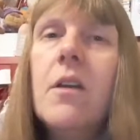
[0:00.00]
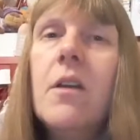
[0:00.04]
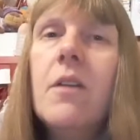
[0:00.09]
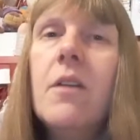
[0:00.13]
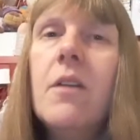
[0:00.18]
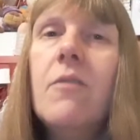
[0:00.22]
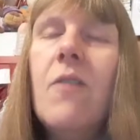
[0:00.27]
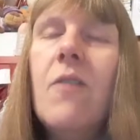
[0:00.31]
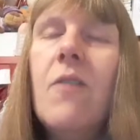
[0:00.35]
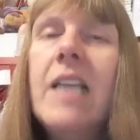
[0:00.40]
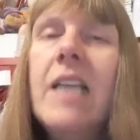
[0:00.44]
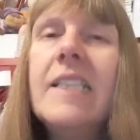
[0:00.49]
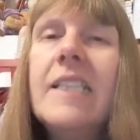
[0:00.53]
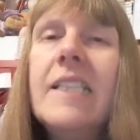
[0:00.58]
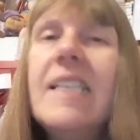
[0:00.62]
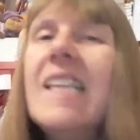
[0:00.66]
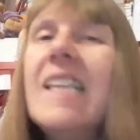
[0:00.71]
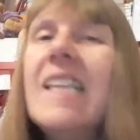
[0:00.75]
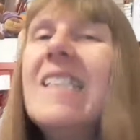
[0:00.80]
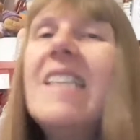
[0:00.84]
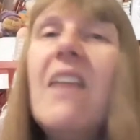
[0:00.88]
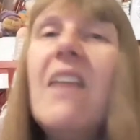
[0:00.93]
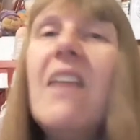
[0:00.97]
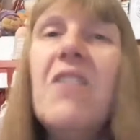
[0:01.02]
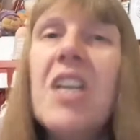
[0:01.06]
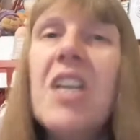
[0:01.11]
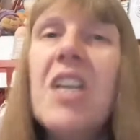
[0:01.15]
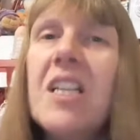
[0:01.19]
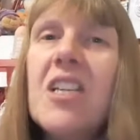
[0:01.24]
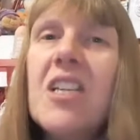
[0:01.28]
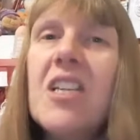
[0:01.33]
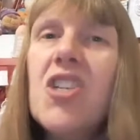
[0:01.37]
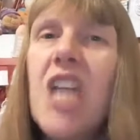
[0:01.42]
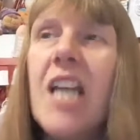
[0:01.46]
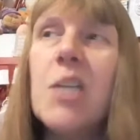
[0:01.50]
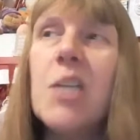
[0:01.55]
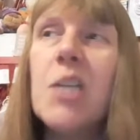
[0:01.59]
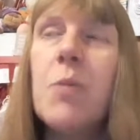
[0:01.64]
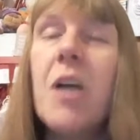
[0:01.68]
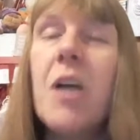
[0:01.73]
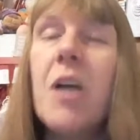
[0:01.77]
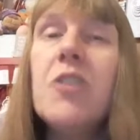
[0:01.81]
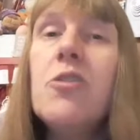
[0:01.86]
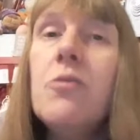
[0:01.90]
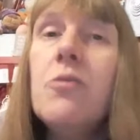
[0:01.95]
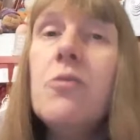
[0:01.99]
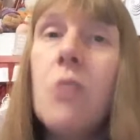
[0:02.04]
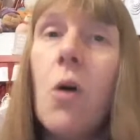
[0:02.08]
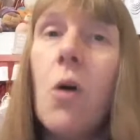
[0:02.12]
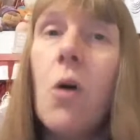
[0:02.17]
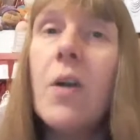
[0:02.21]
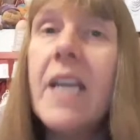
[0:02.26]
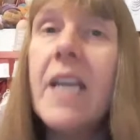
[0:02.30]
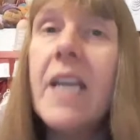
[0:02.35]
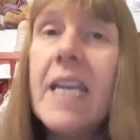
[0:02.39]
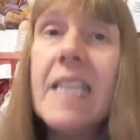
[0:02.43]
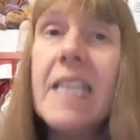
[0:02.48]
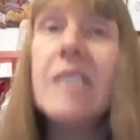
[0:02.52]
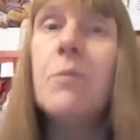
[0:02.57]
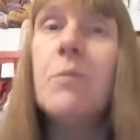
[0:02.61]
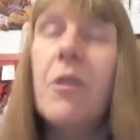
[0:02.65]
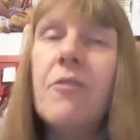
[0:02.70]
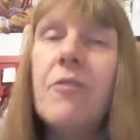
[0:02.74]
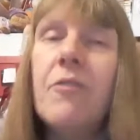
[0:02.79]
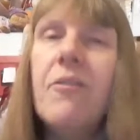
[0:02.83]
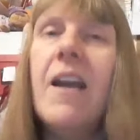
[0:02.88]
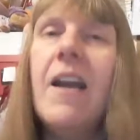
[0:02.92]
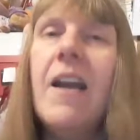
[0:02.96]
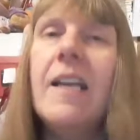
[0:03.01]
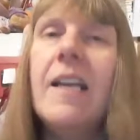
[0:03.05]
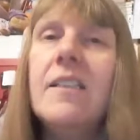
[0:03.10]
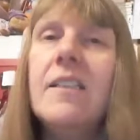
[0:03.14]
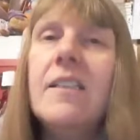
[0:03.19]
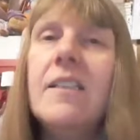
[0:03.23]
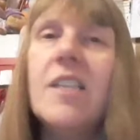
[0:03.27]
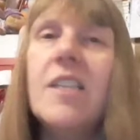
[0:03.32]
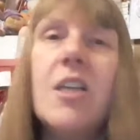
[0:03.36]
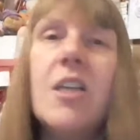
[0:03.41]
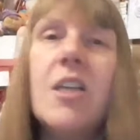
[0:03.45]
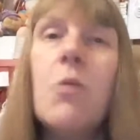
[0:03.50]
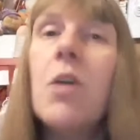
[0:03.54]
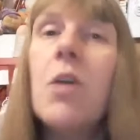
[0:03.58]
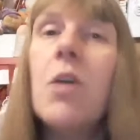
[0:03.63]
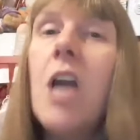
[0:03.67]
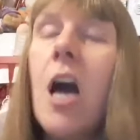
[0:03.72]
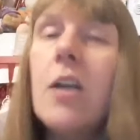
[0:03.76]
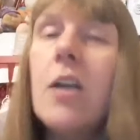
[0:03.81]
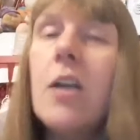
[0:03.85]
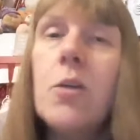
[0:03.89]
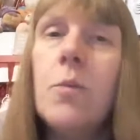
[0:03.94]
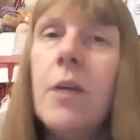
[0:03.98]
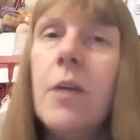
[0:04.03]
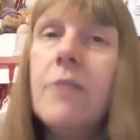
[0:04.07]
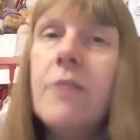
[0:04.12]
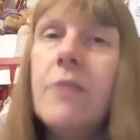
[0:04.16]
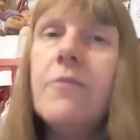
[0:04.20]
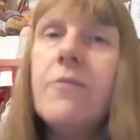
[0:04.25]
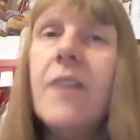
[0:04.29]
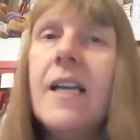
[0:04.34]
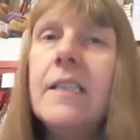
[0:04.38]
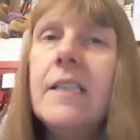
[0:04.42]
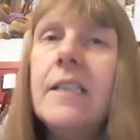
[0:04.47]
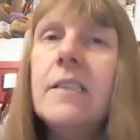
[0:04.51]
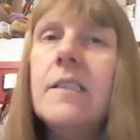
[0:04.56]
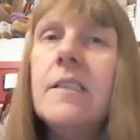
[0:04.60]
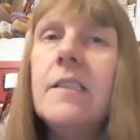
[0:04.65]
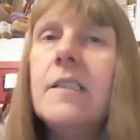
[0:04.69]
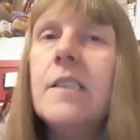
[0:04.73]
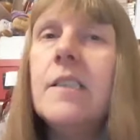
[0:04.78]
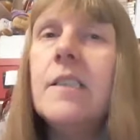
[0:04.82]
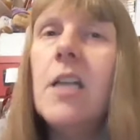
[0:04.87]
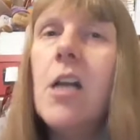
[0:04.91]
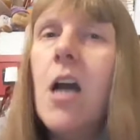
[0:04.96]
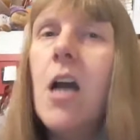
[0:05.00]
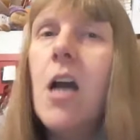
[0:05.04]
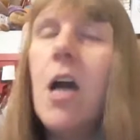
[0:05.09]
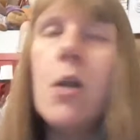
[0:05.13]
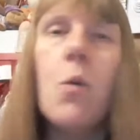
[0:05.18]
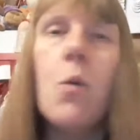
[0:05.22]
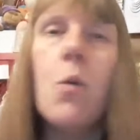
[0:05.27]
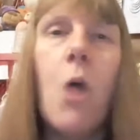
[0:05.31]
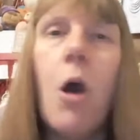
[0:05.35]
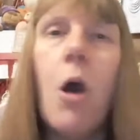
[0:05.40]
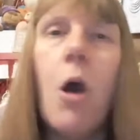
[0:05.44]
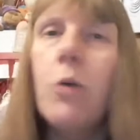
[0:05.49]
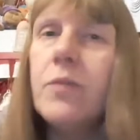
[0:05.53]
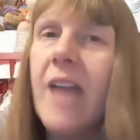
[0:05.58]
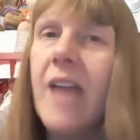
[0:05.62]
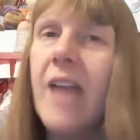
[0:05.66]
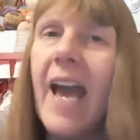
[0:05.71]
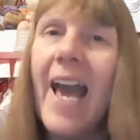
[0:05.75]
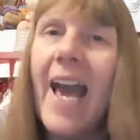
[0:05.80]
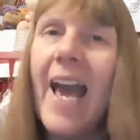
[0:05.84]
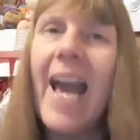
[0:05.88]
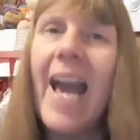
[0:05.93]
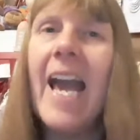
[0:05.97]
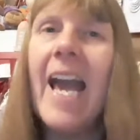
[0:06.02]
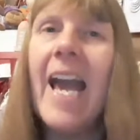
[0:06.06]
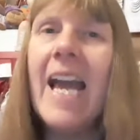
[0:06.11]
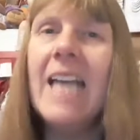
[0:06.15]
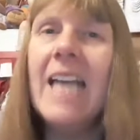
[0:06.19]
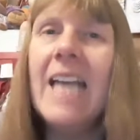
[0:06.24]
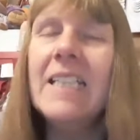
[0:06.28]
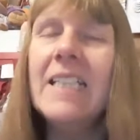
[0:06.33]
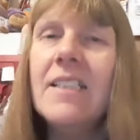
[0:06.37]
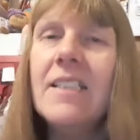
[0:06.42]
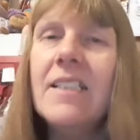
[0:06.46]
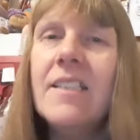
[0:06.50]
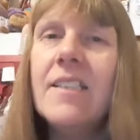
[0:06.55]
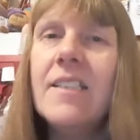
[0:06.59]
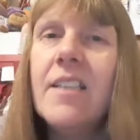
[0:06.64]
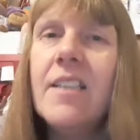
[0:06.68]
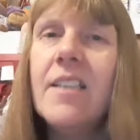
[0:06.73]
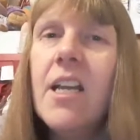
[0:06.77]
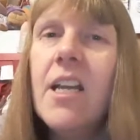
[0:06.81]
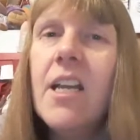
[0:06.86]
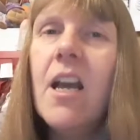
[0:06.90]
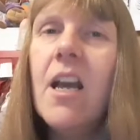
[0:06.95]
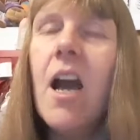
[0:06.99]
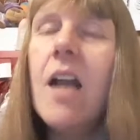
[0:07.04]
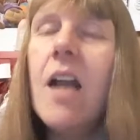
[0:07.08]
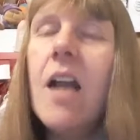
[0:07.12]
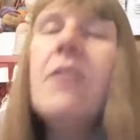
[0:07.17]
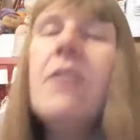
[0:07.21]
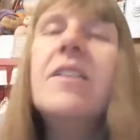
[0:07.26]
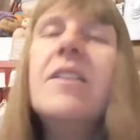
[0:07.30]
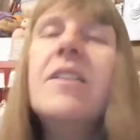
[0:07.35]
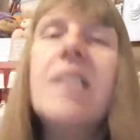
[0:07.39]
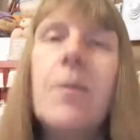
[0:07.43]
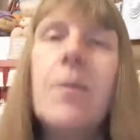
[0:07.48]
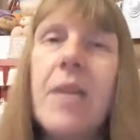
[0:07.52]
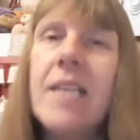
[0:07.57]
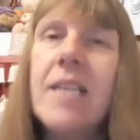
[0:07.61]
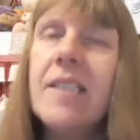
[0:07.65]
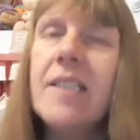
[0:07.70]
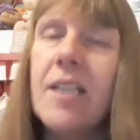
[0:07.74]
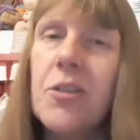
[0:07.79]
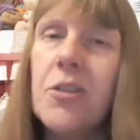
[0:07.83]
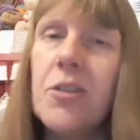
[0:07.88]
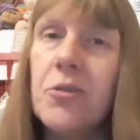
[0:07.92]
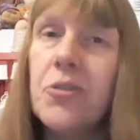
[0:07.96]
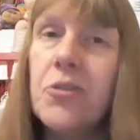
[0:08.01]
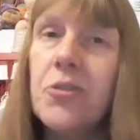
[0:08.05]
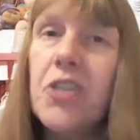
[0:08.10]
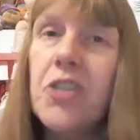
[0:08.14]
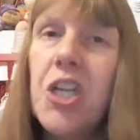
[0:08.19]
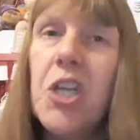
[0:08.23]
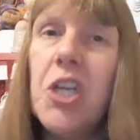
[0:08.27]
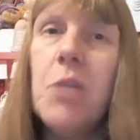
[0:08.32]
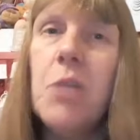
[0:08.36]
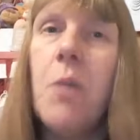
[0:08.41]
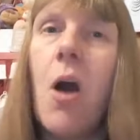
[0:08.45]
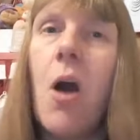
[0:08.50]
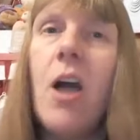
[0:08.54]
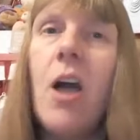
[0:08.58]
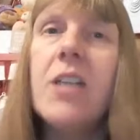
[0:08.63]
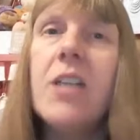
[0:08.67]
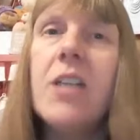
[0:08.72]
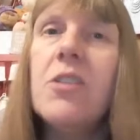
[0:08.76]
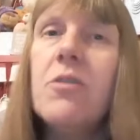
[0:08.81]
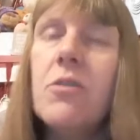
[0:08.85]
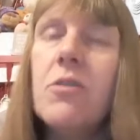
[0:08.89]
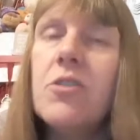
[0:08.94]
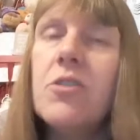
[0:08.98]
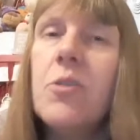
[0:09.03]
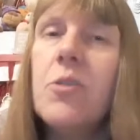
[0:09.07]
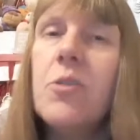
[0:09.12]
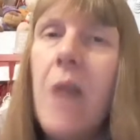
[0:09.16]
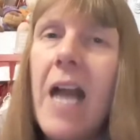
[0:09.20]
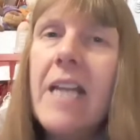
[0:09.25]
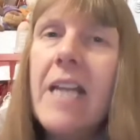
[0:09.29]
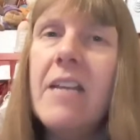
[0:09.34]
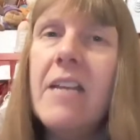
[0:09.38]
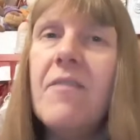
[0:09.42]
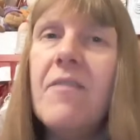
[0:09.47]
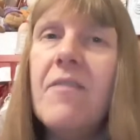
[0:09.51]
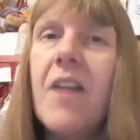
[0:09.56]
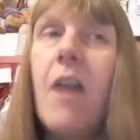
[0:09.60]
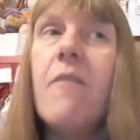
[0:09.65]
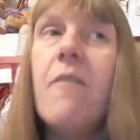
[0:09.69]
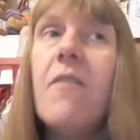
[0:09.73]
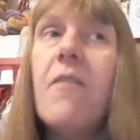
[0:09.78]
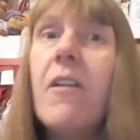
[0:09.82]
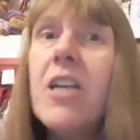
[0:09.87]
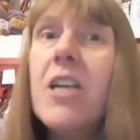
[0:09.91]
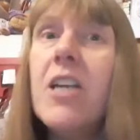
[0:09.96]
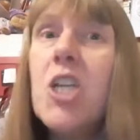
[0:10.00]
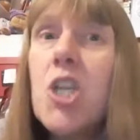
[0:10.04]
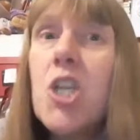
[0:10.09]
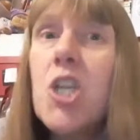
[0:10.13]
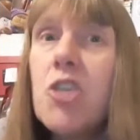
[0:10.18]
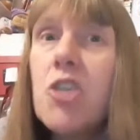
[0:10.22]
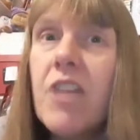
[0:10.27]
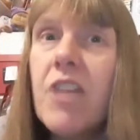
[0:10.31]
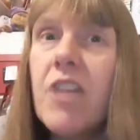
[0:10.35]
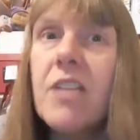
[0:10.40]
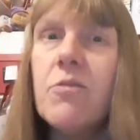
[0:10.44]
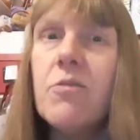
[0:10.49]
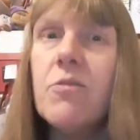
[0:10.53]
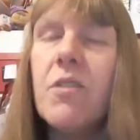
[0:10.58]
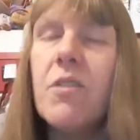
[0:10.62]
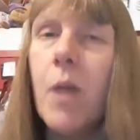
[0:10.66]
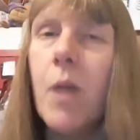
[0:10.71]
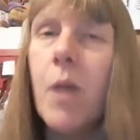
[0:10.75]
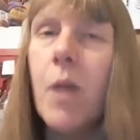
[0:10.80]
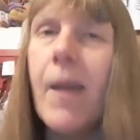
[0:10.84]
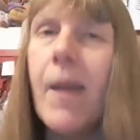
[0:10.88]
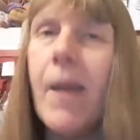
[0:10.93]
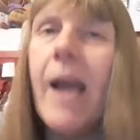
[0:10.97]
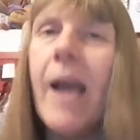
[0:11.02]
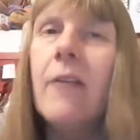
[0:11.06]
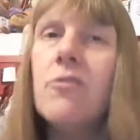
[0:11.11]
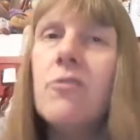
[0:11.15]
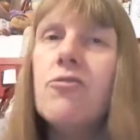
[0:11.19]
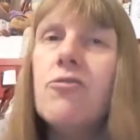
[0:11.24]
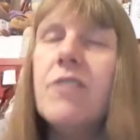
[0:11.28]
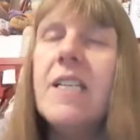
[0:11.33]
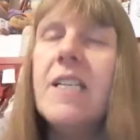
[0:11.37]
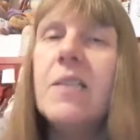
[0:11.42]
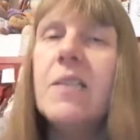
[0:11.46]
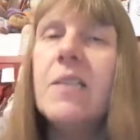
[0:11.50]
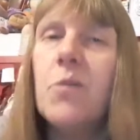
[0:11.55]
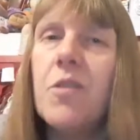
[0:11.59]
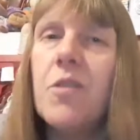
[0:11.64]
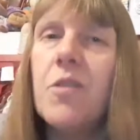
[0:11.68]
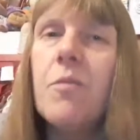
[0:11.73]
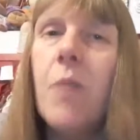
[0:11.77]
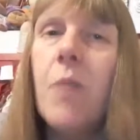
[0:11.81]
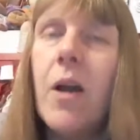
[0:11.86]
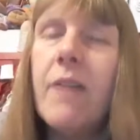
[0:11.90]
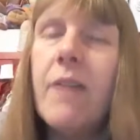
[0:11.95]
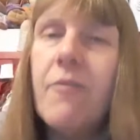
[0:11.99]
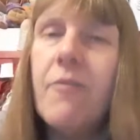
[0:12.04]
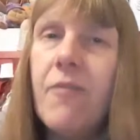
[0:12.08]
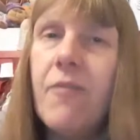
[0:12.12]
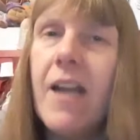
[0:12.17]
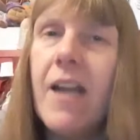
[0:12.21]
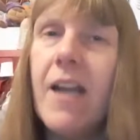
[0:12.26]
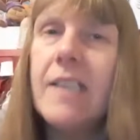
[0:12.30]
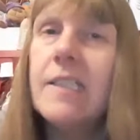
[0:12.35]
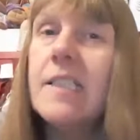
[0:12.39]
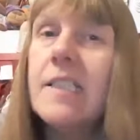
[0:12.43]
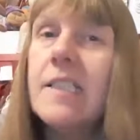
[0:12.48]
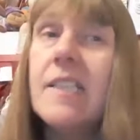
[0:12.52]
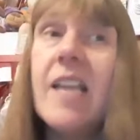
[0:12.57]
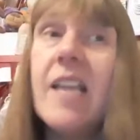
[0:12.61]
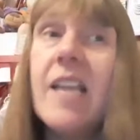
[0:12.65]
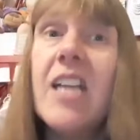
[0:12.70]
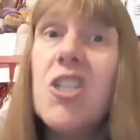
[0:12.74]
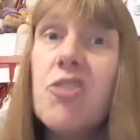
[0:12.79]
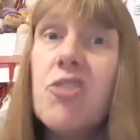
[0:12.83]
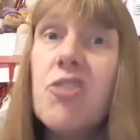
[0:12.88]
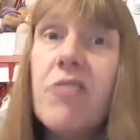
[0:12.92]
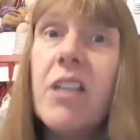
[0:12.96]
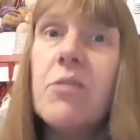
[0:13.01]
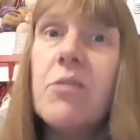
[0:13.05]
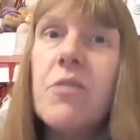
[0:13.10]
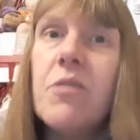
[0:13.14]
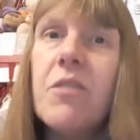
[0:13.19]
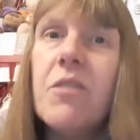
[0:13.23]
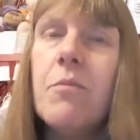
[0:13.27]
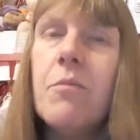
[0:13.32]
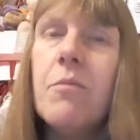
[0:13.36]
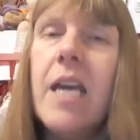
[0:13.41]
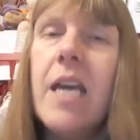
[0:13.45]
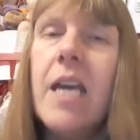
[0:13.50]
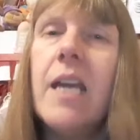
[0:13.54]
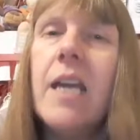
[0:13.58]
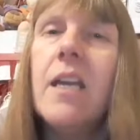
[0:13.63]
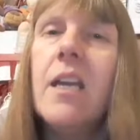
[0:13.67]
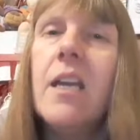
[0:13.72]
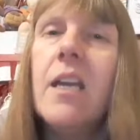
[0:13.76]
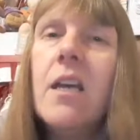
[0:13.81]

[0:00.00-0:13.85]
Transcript: Right, so that's never going to change. But I do not kiss my friends. I don't cuddle my friends. I don't hold their hands. I know some asexuals do, but I do not do any of that. I'm very strict with my boundaries with my friends, and they're strict with me.